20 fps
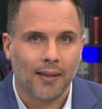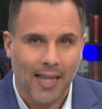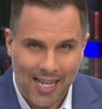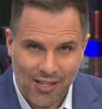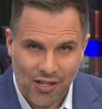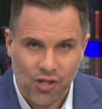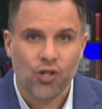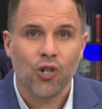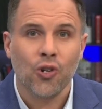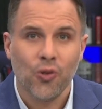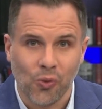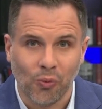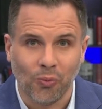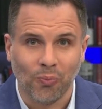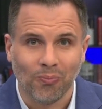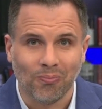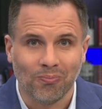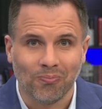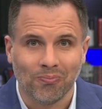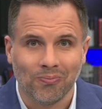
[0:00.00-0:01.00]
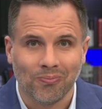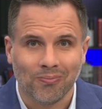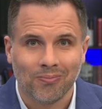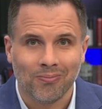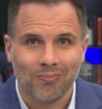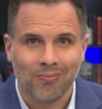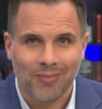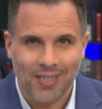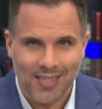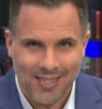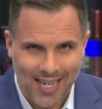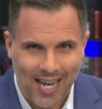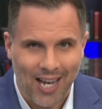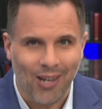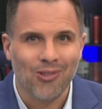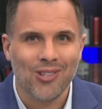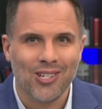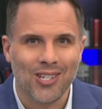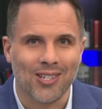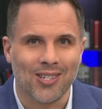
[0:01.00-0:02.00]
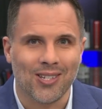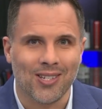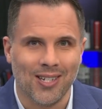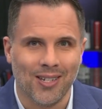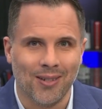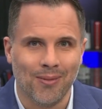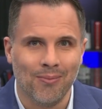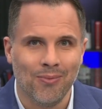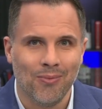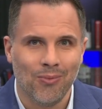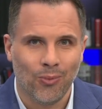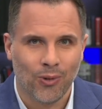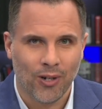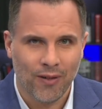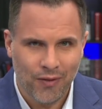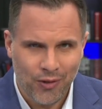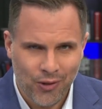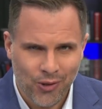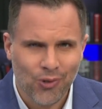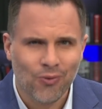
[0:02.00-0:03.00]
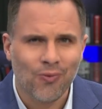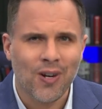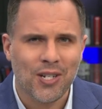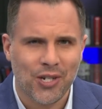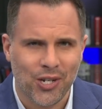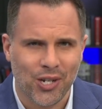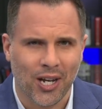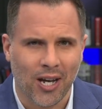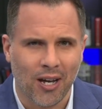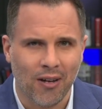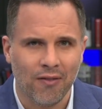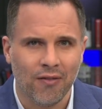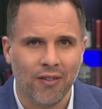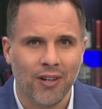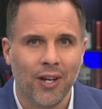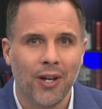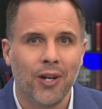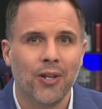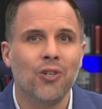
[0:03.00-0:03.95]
That's true. It's a health system where if you're rich enough,